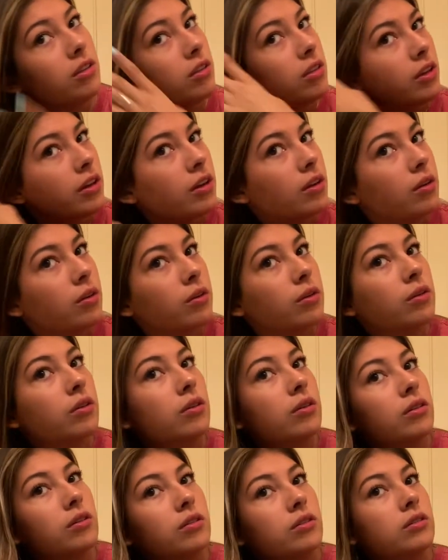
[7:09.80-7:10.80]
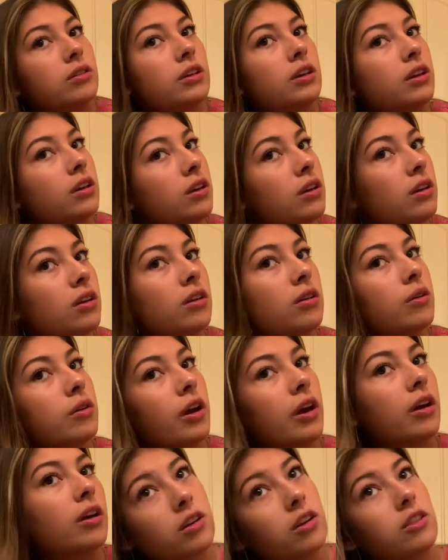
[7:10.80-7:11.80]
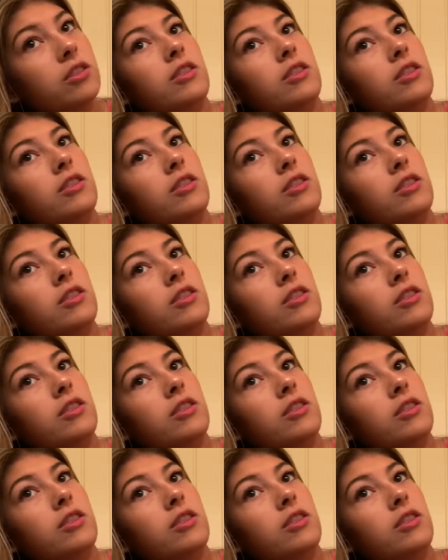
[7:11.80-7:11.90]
there early. Okay, good